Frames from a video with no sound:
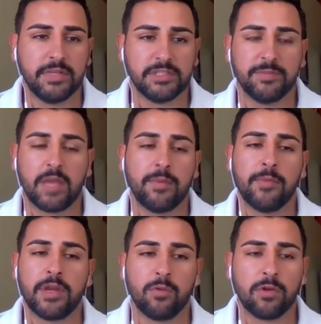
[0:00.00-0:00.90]
just making my
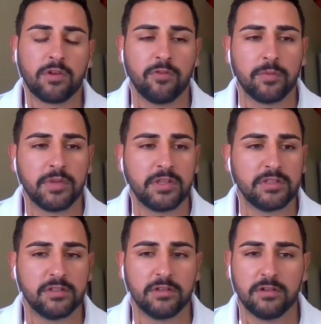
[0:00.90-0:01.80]
money work for me.
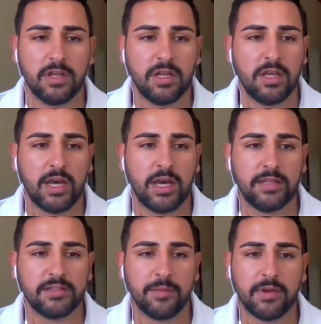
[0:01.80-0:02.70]
So
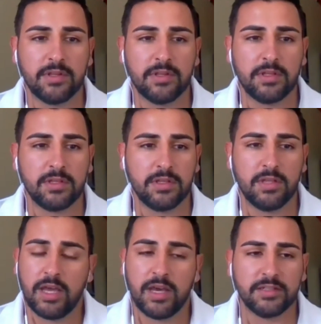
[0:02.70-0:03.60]
I'd say
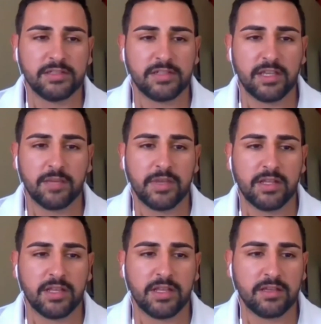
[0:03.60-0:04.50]
I'd just say,
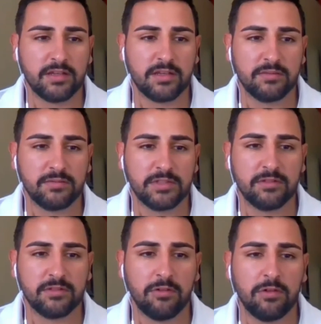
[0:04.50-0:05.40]
man, like
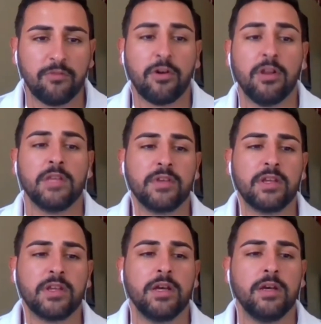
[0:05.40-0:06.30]
just overall
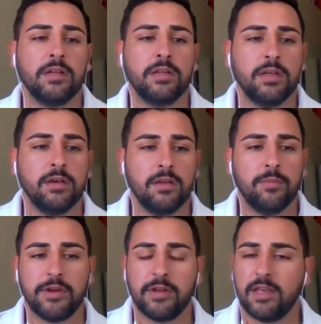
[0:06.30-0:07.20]
living a
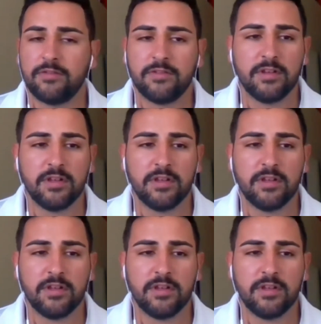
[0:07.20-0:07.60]
better life.